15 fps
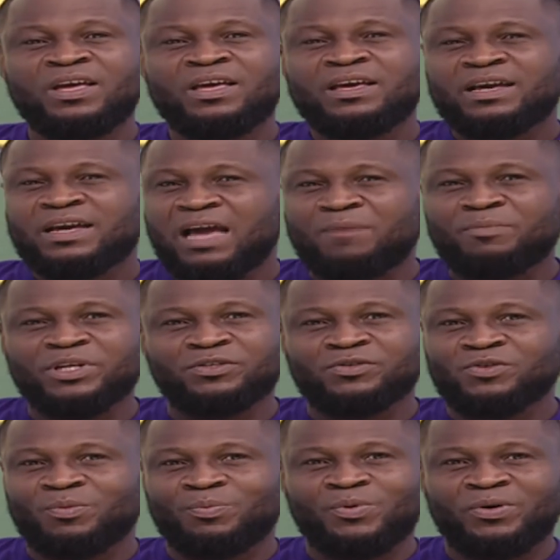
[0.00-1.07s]
come and
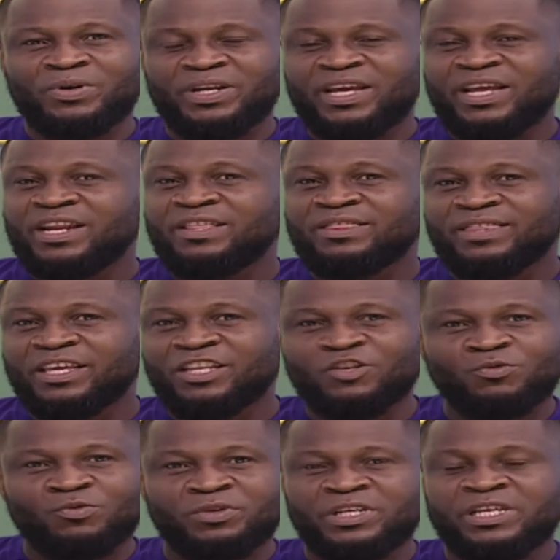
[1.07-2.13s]
support. Anything
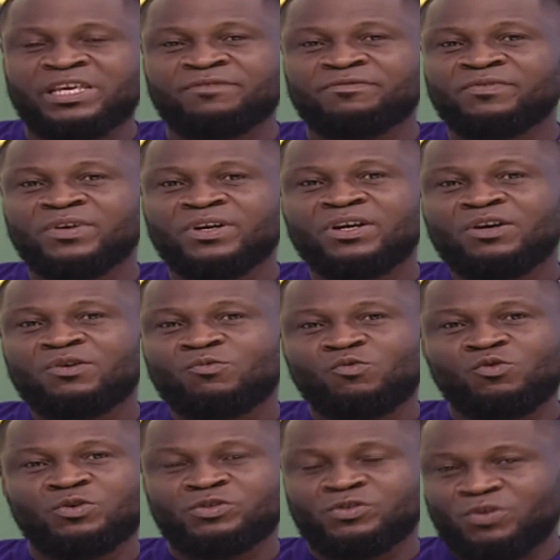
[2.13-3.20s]
you would give
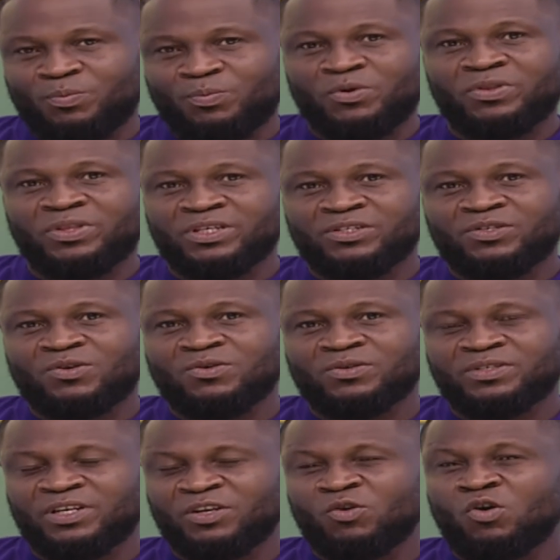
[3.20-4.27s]
would support this
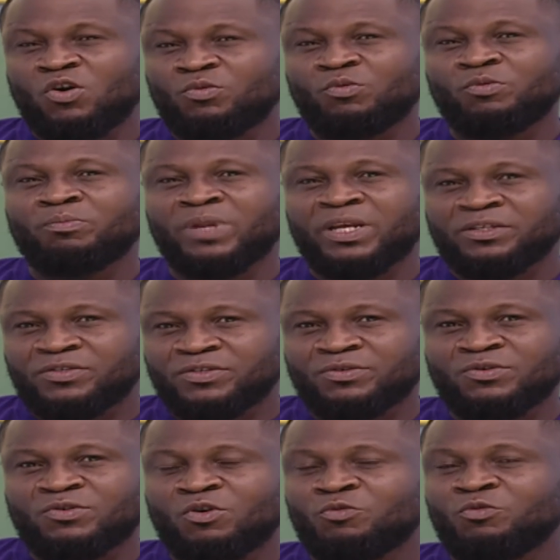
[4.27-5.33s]
cause and God will bless you.
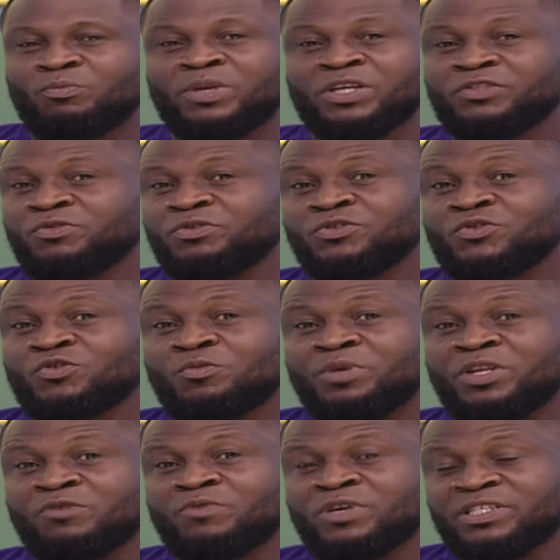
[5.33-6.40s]
God will bless you in so
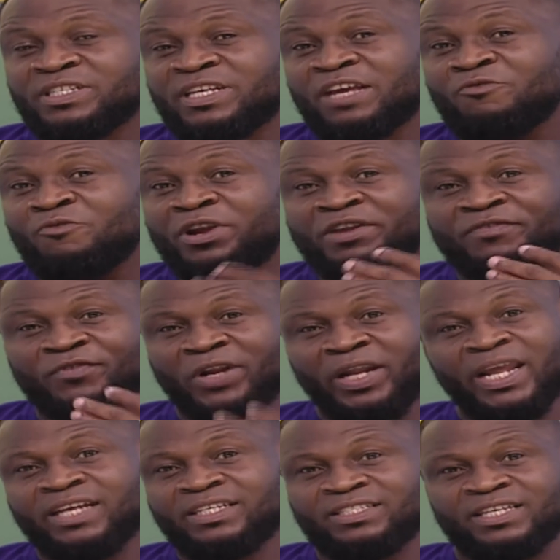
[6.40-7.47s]
many ways. Get ready for
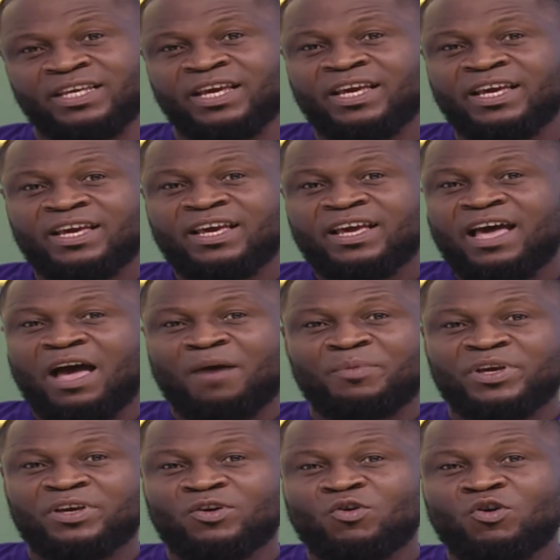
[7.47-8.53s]
next year. I
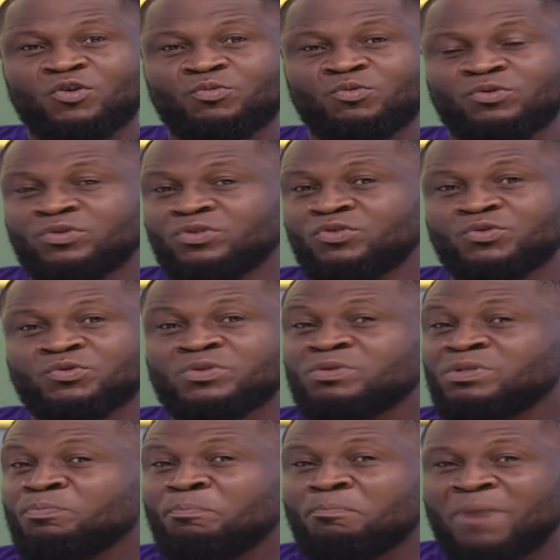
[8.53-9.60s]
mean, God will do
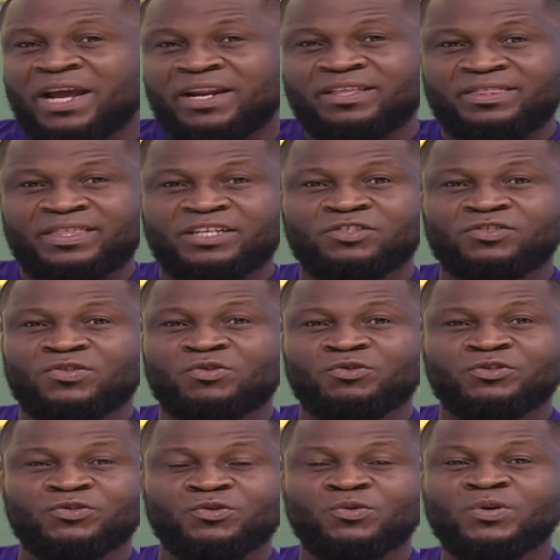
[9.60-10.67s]
mighty things through
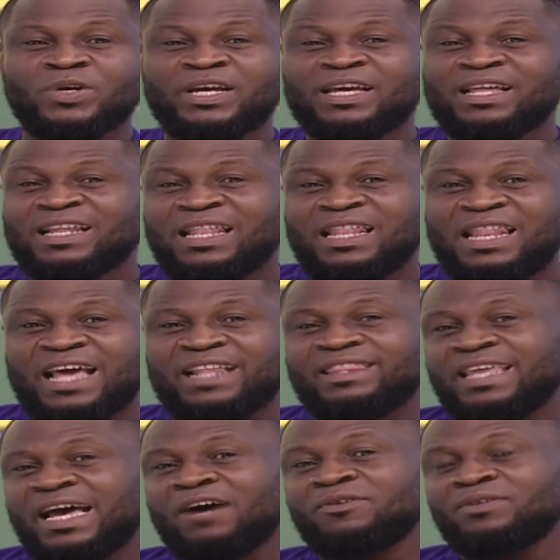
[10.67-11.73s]
you. So let
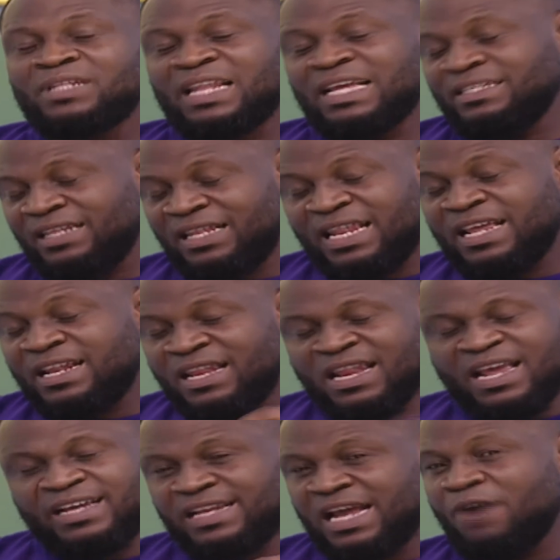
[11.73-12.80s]
down, let, let
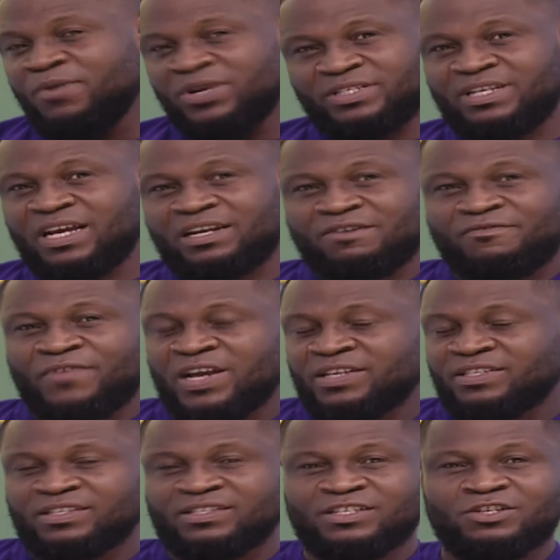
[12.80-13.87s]
lay down a
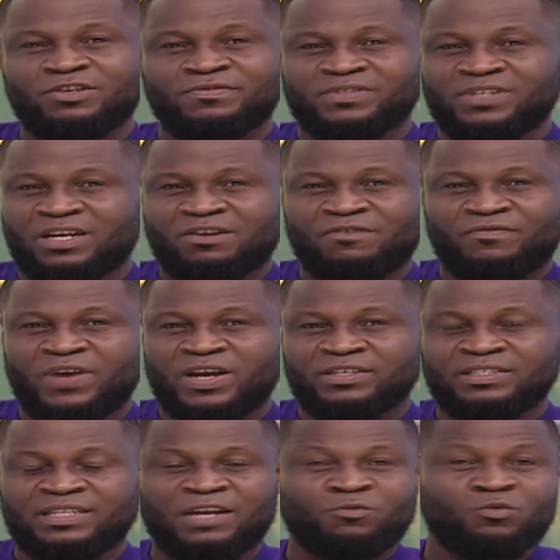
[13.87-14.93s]
sacrifice, a seed of
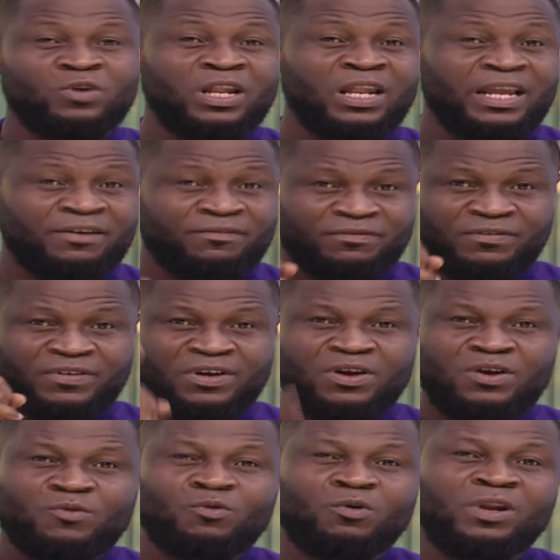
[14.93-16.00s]
sacrifice that will live,
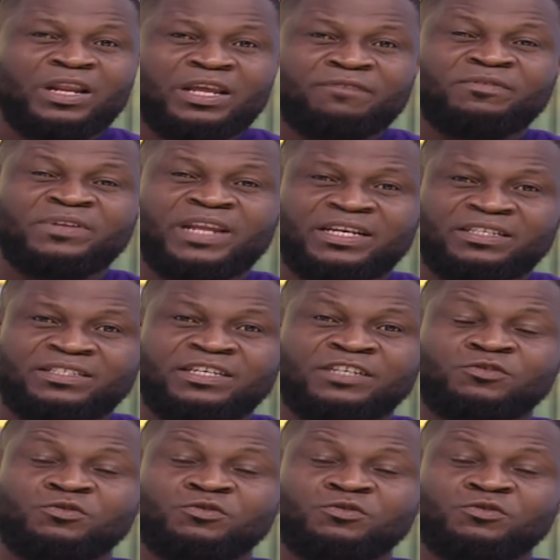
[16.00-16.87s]
will live next year to